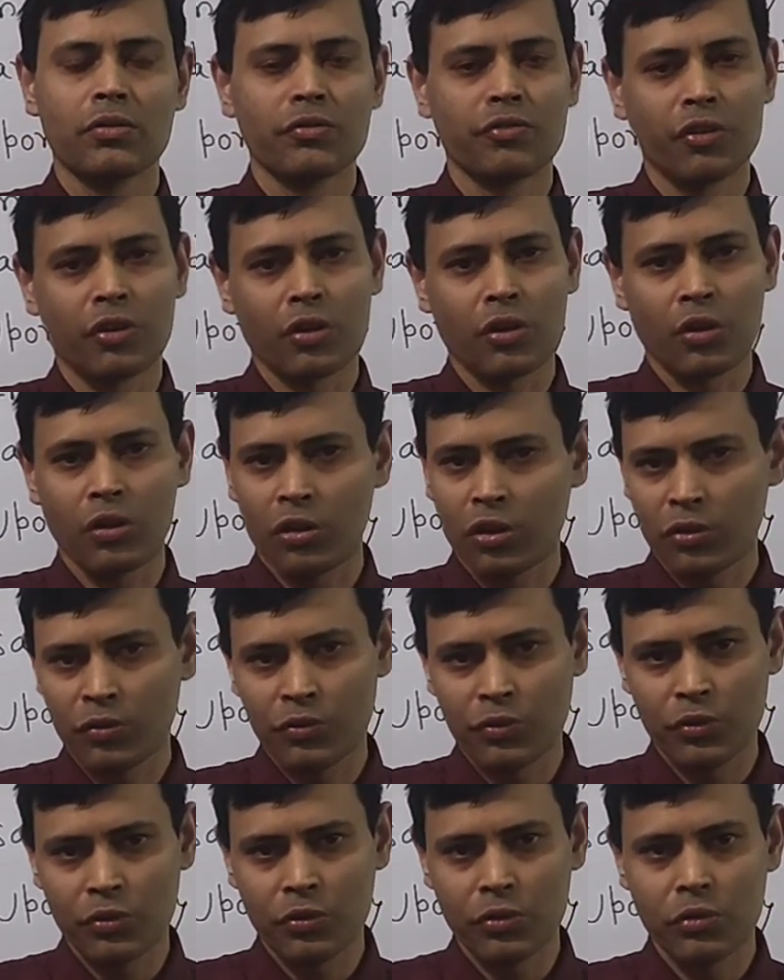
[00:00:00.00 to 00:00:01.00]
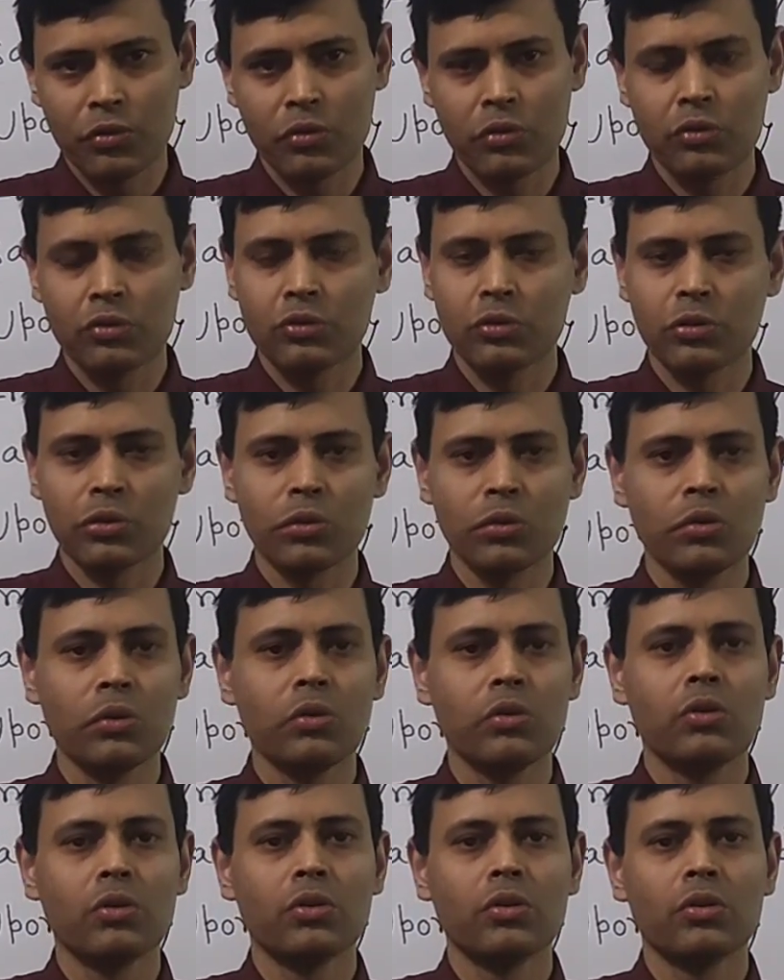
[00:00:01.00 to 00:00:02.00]
for all of you. So,
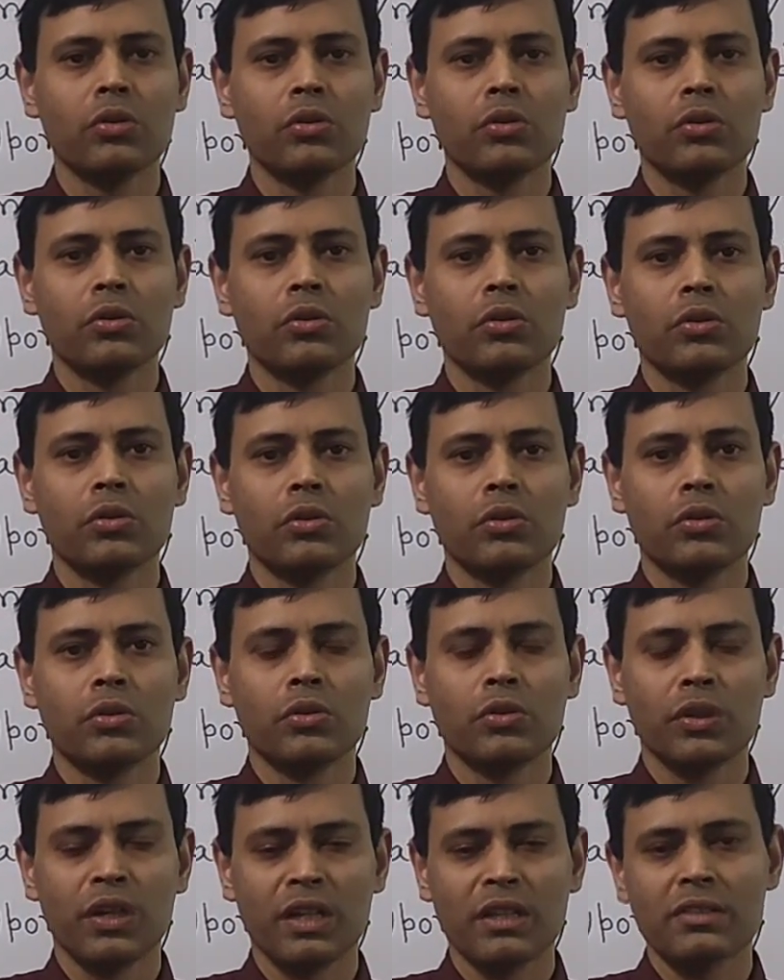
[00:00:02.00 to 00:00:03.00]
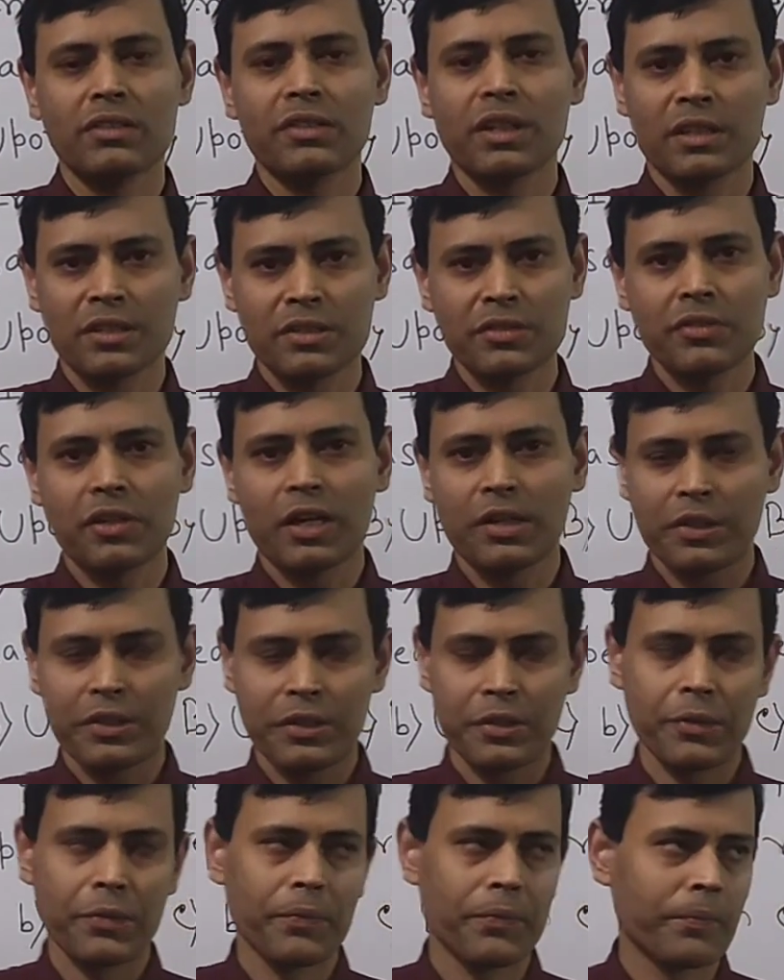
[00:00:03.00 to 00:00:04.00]
let's get started.
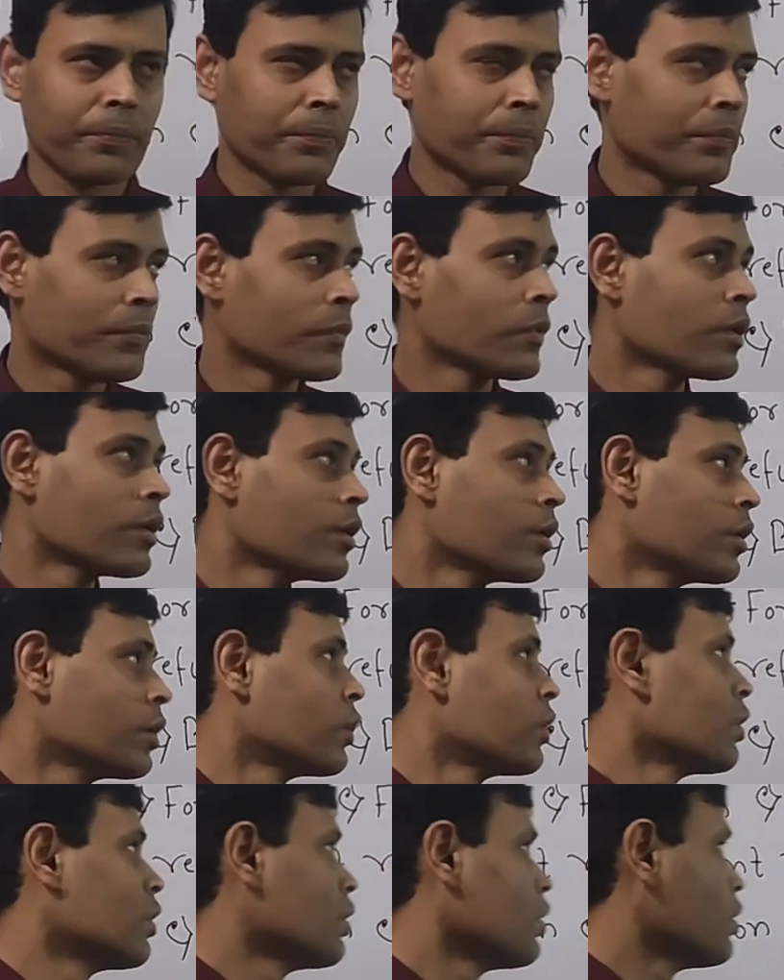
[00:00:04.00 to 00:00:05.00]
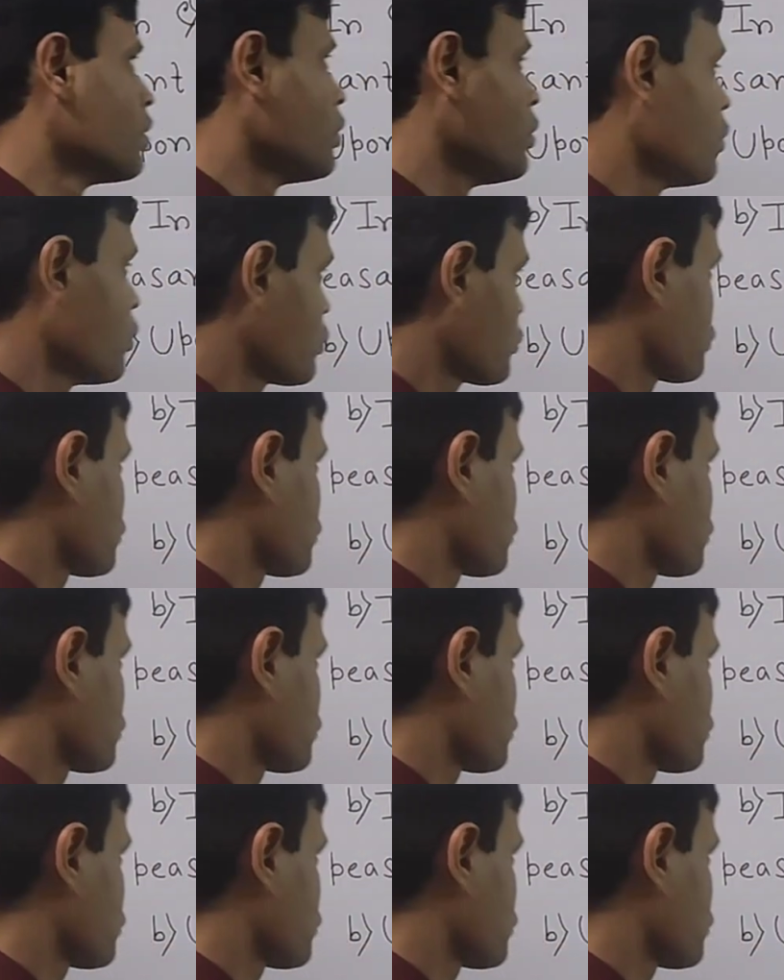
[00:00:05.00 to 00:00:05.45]
Look